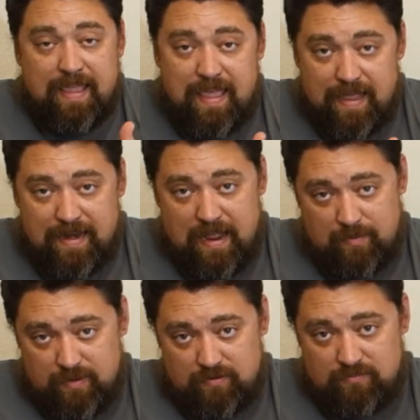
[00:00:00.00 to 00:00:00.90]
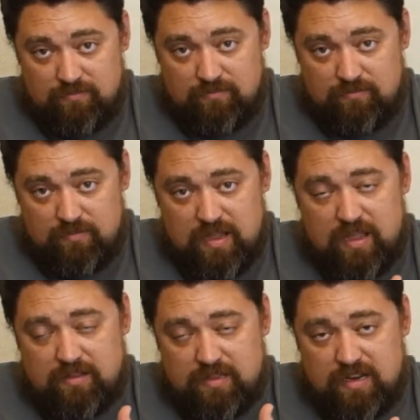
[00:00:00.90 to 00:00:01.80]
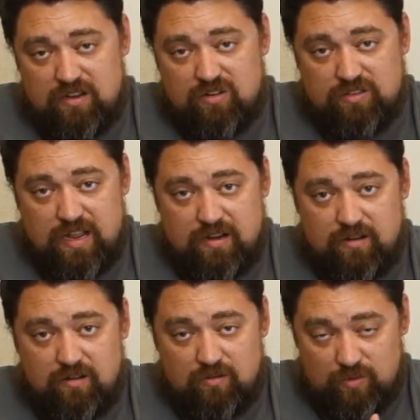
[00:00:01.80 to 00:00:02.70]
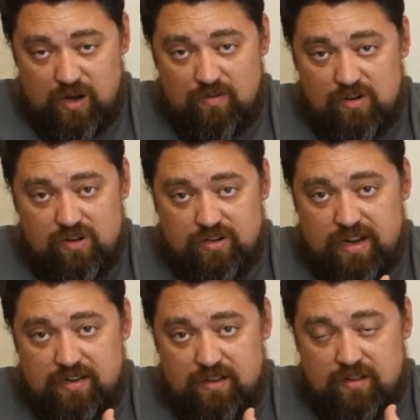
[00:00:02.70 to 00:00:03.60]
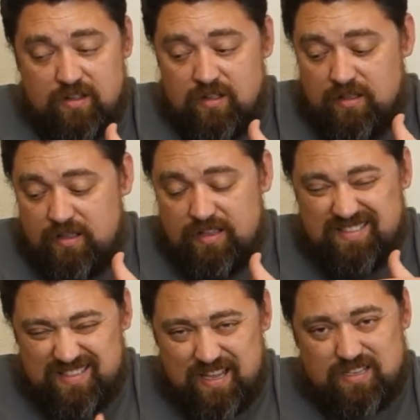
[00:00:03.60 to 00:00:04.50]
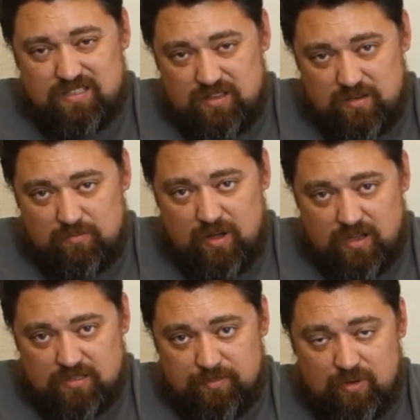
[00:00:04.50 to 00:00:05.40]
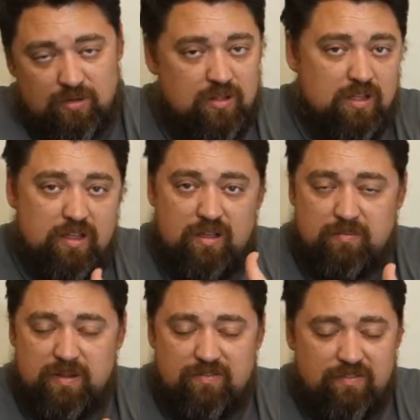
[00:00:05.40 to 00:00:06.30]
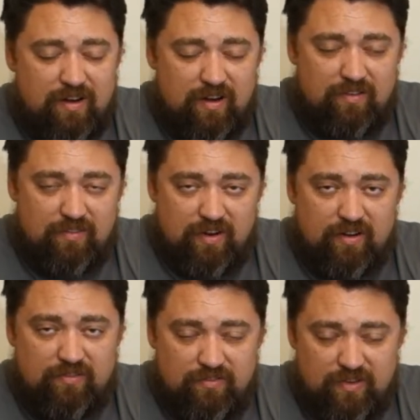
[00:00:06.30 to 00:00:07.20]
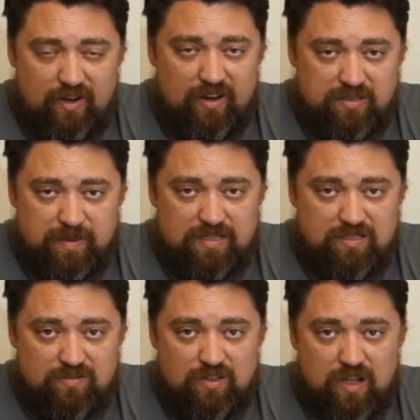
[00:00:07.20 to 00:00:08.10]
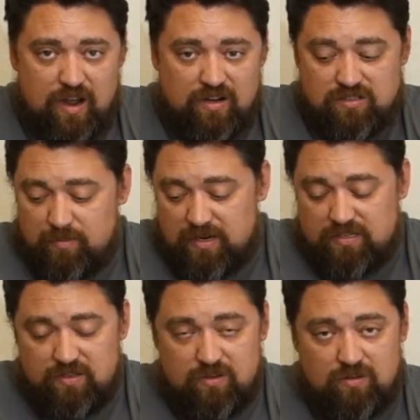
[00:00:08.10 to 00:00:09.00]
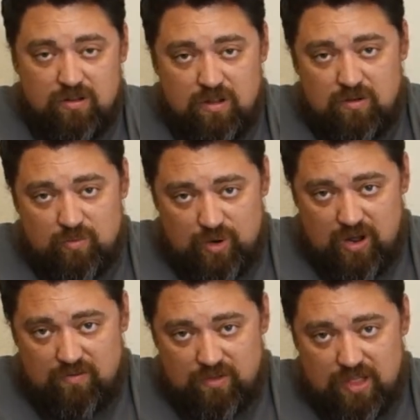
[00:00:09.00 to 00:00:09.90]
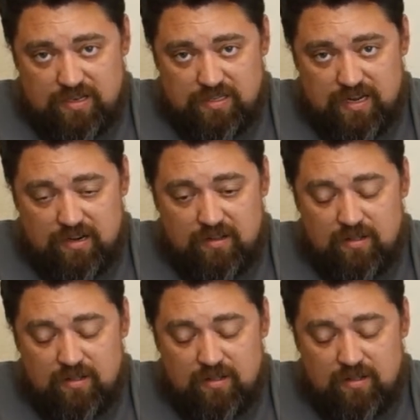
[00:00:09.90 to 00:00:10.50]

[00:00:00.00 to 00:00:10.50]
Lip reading: can happen, and getting your data or recovering your data is next to impossible. It'd be very, very, very expensive to hire somebody to recover that data.